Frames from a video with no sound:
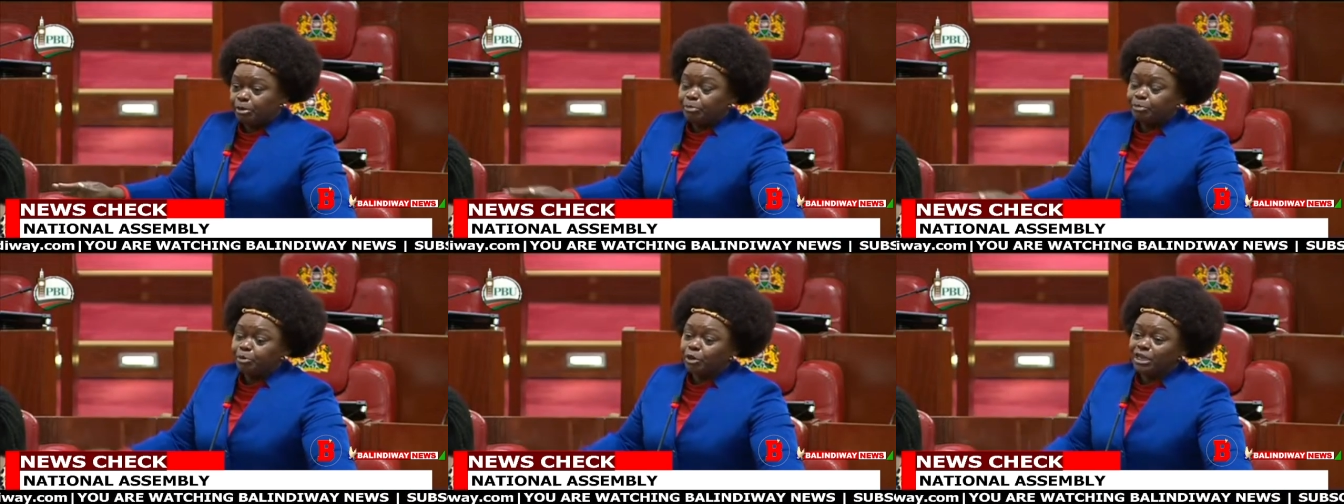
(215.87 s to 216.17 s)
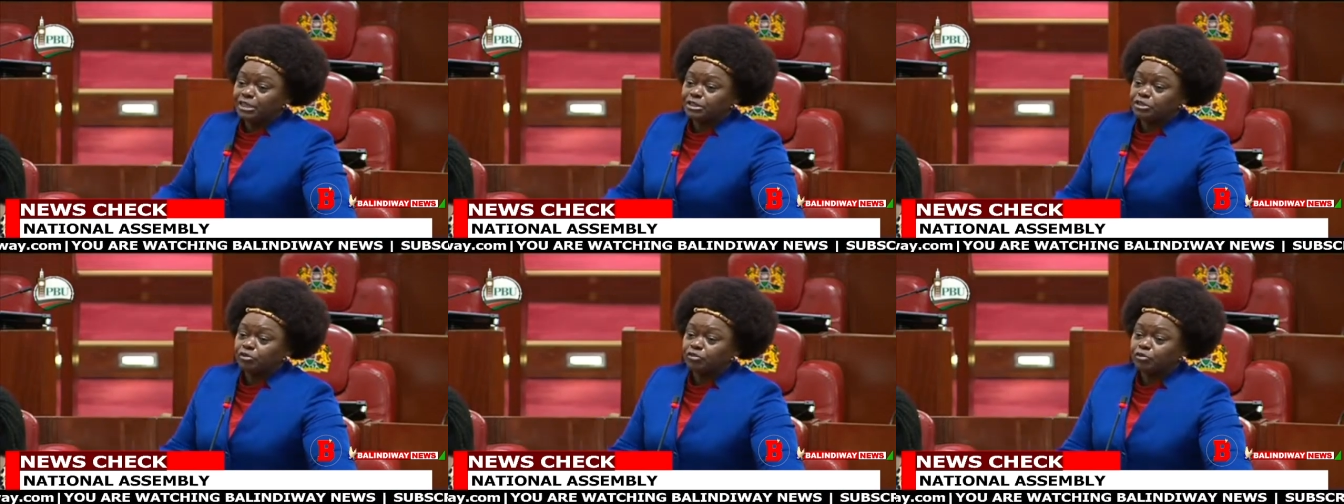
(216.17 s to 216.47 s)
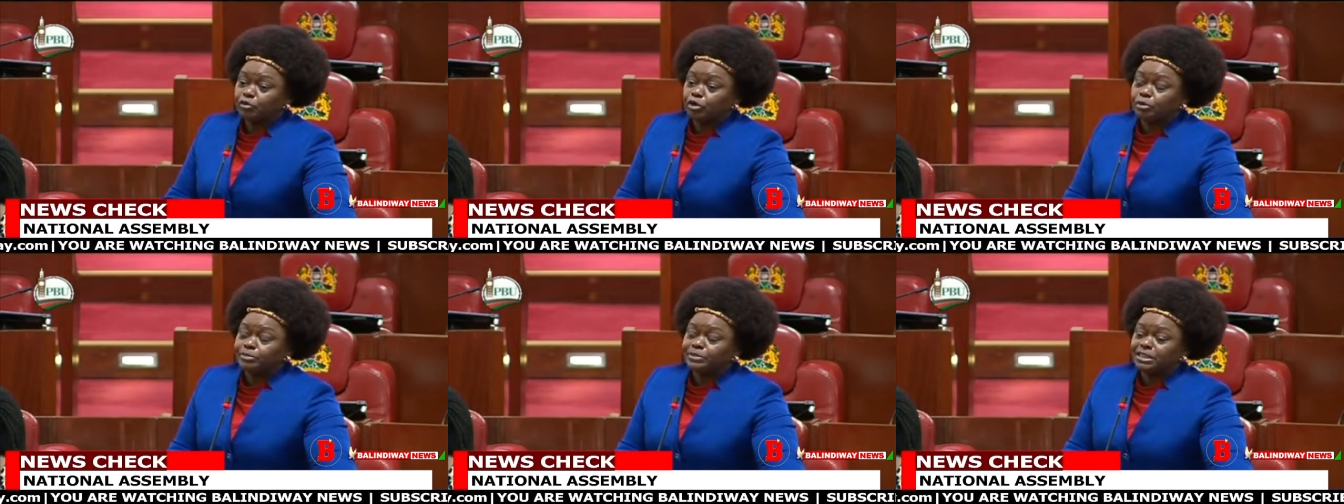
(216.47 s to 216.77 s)
populace
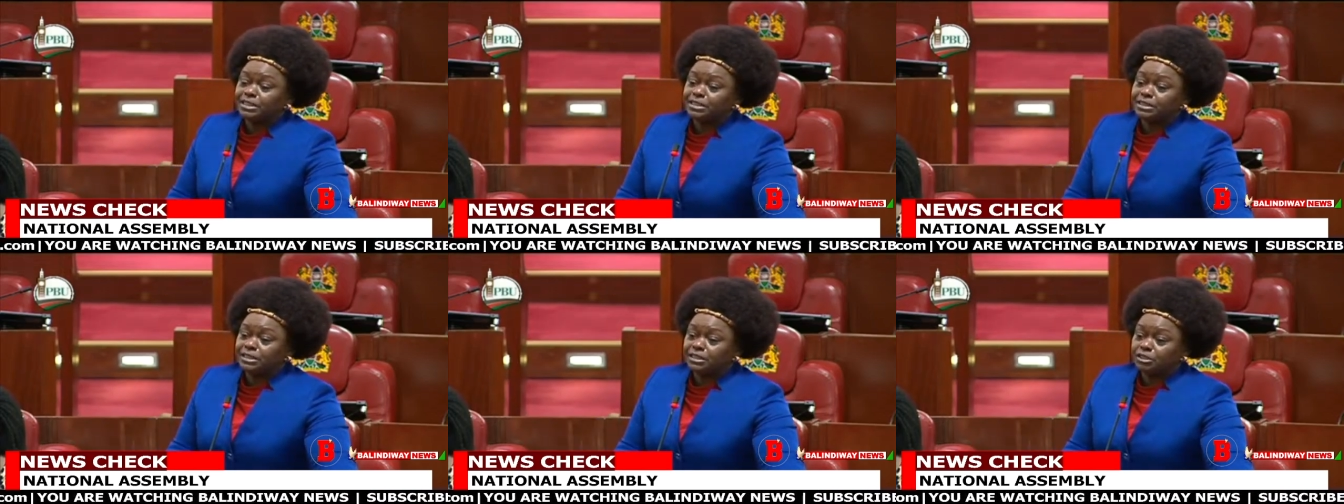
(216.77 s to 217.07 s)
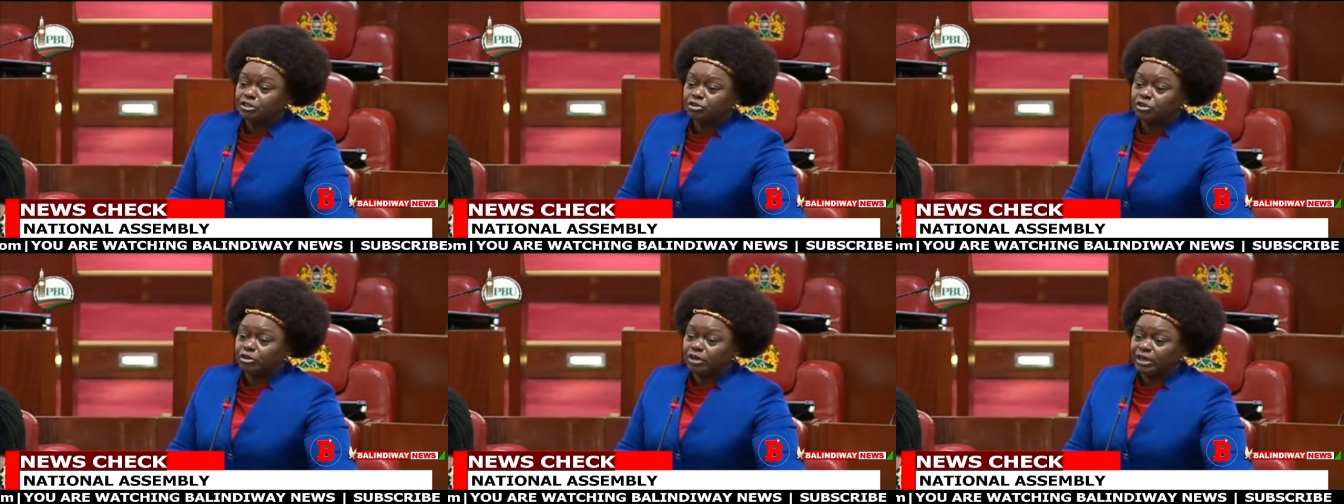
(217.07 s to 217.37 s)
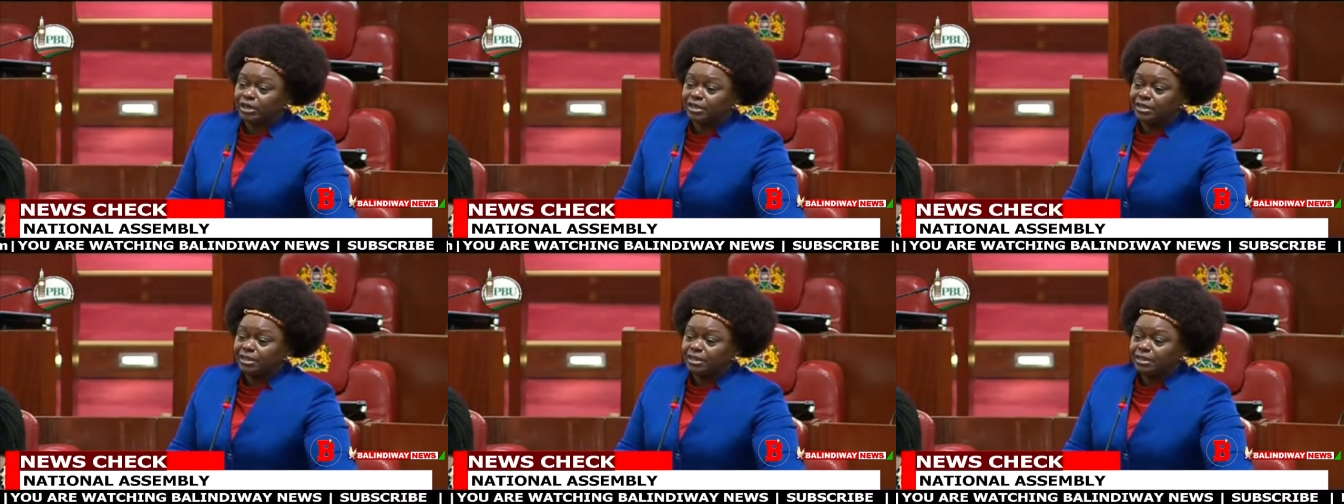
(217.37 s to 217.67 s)
of crops is
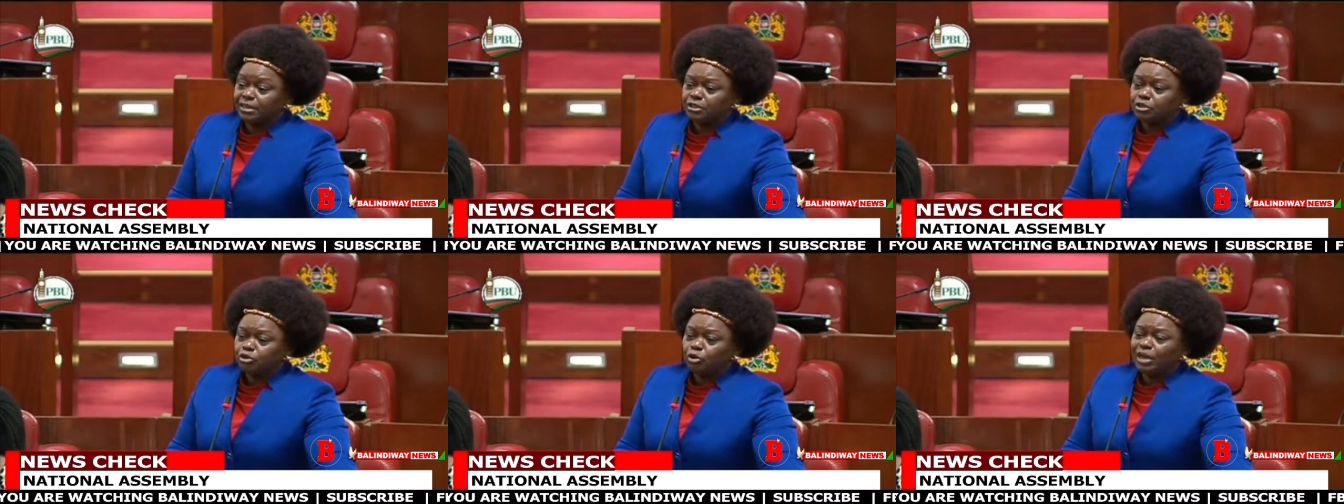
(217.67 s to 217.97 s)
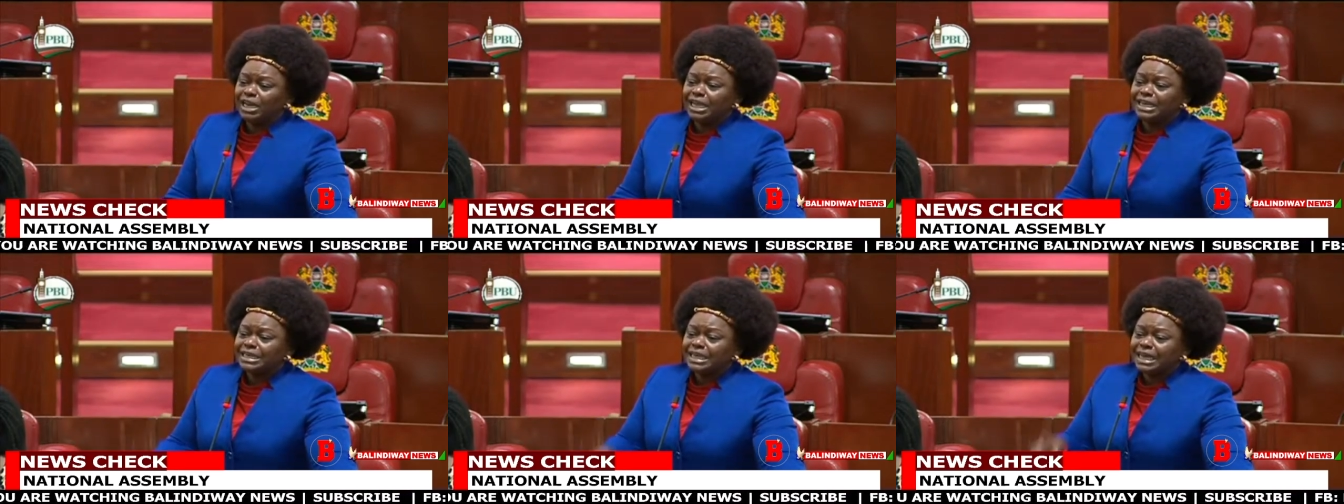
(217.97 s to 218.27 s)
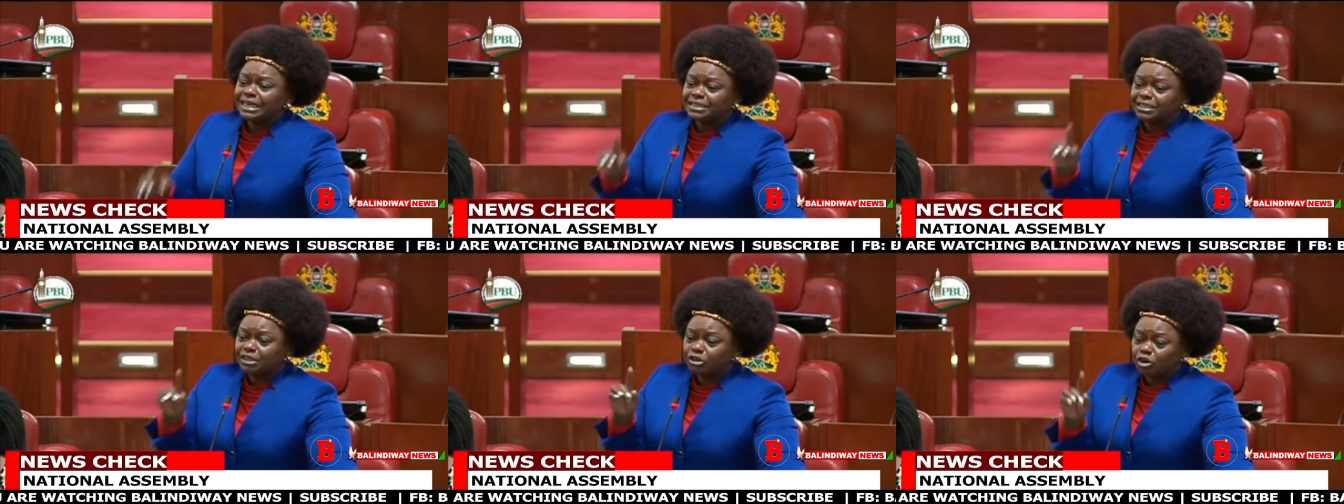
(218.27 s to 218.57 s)
destroyed. So
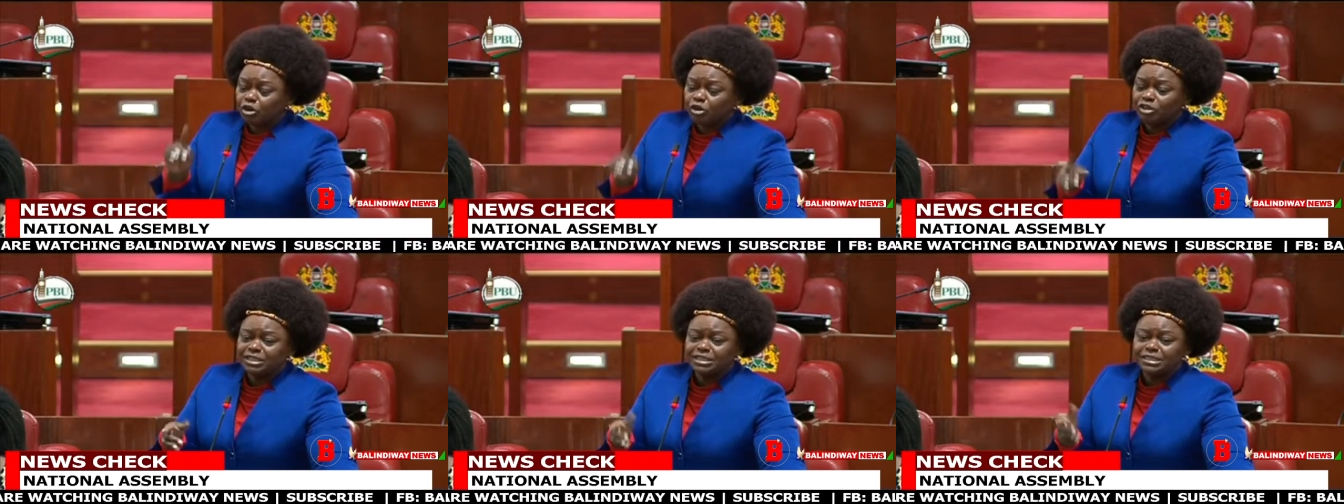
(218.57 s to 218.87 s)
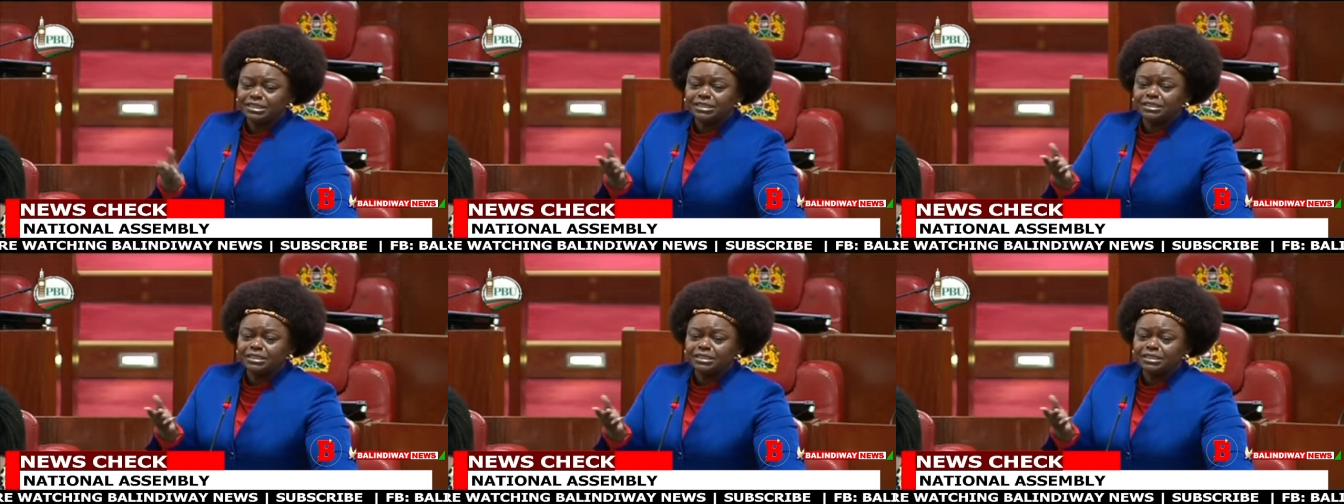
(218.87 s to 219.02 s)
let us not,